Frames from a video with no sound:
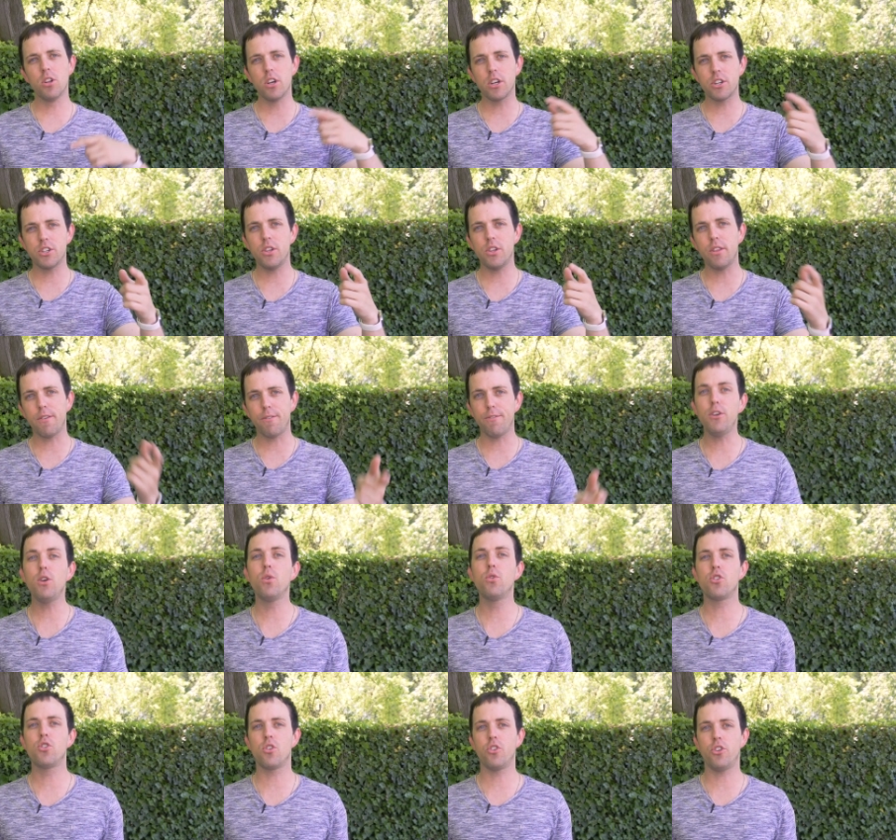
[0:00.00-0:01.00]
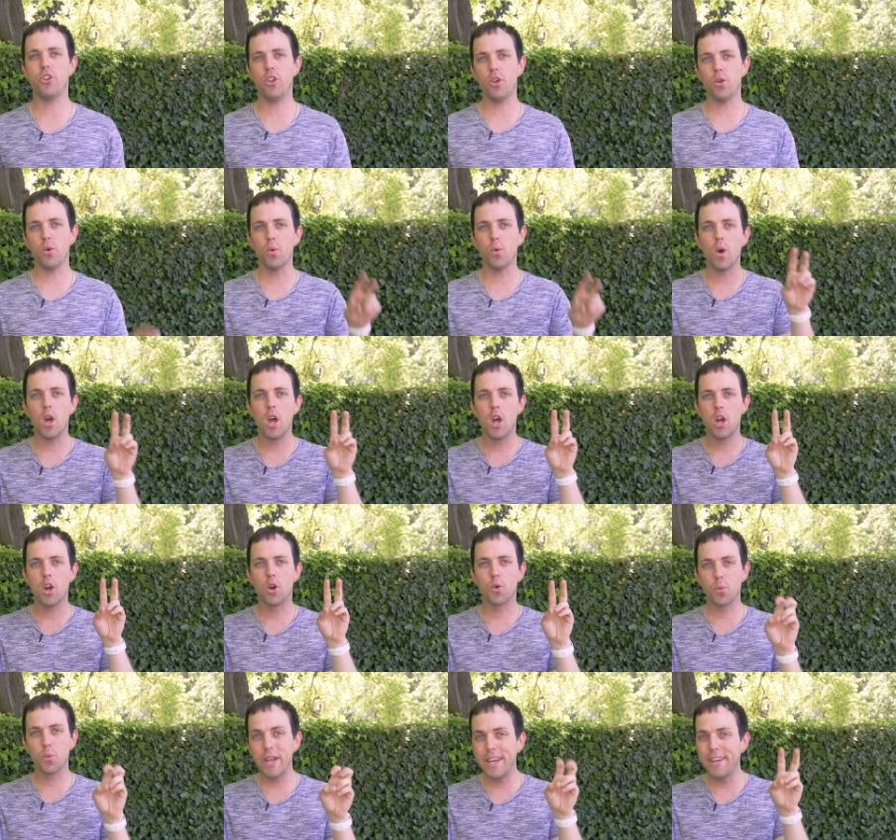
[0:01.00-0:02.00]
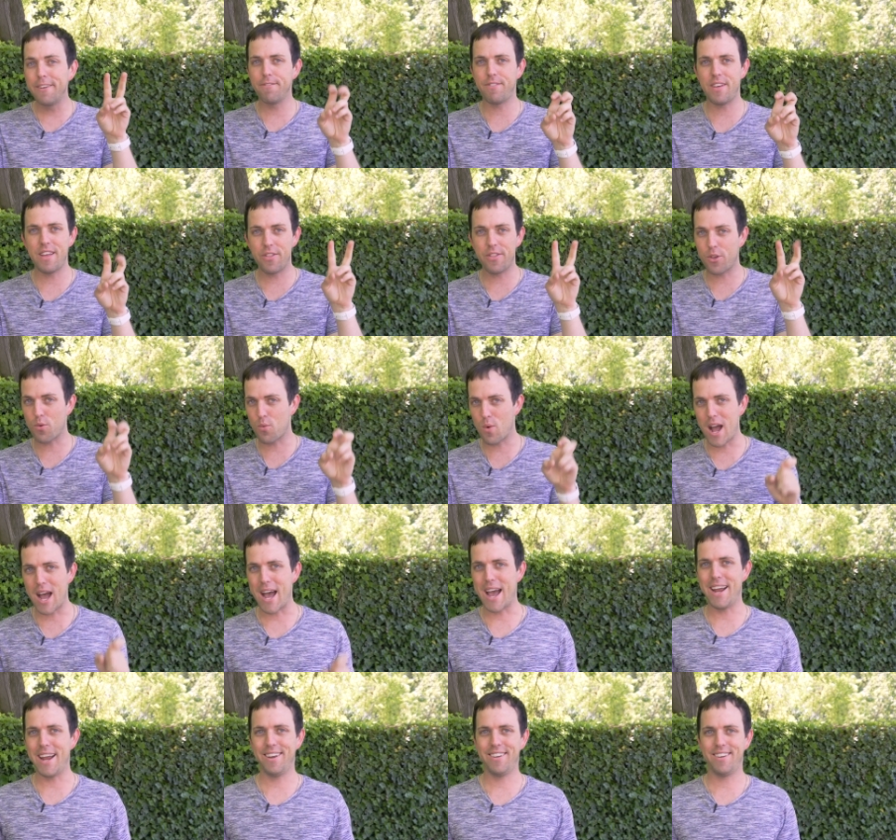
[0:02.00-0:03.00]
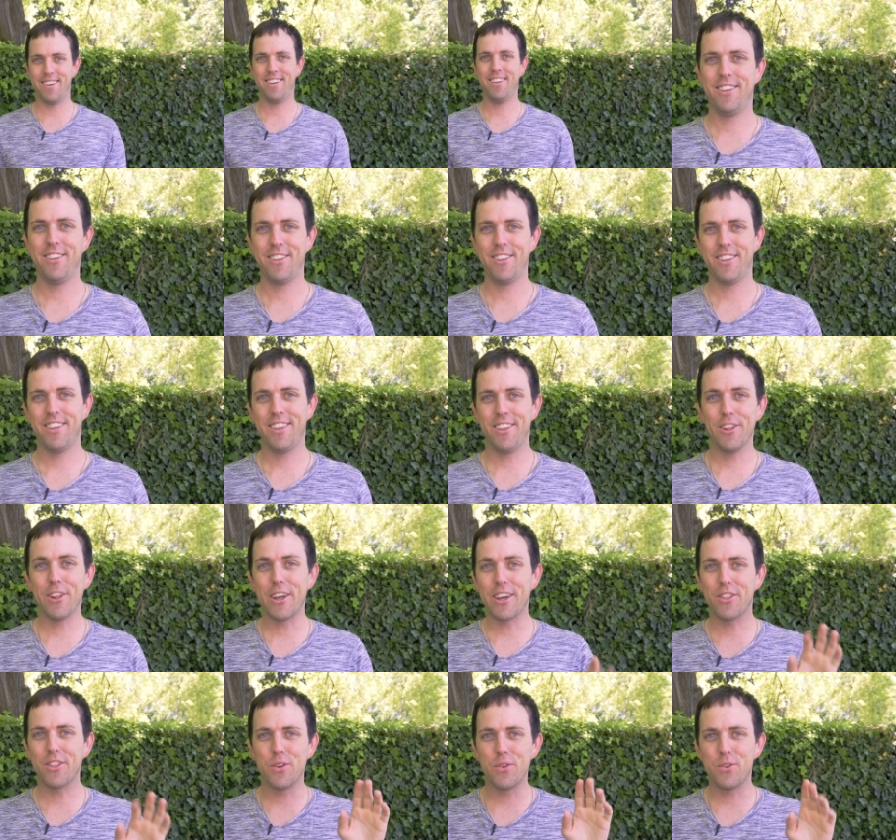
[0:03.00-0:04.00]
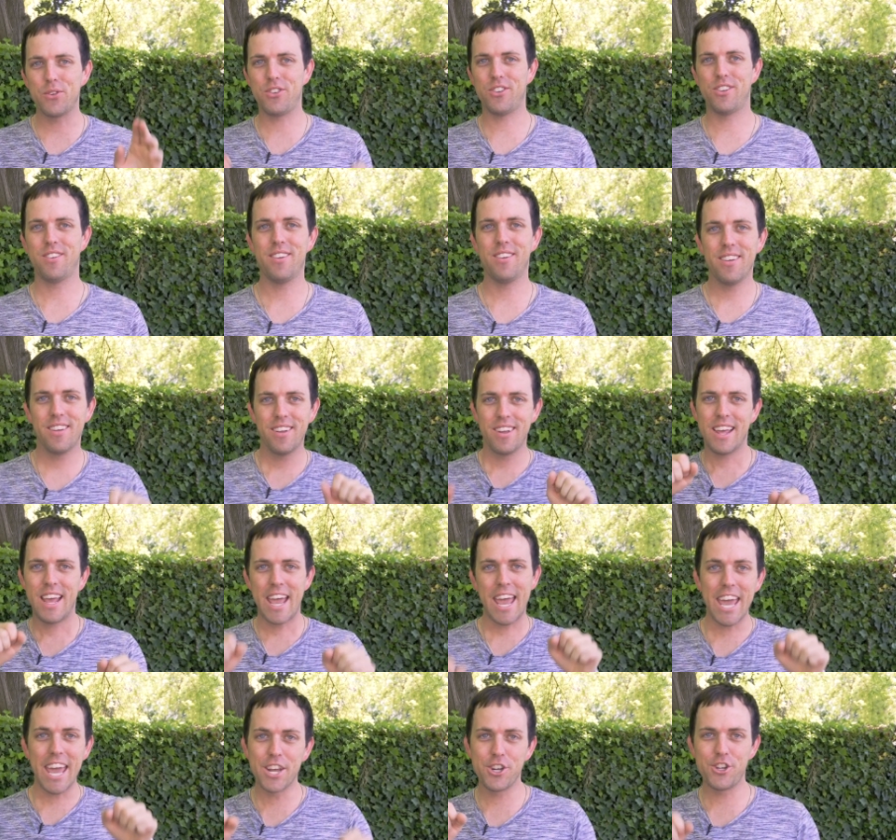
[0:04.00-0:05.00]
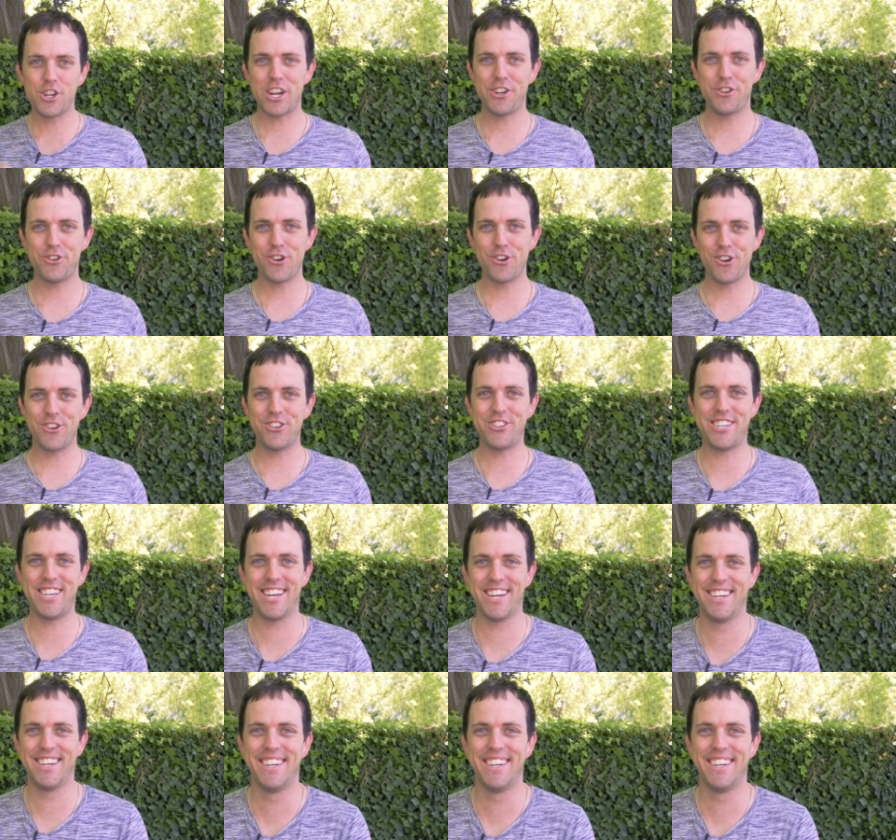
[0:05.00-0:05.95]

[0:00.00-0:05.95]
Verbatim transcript: look to the future to reinvent the ride. You like those hand gestures?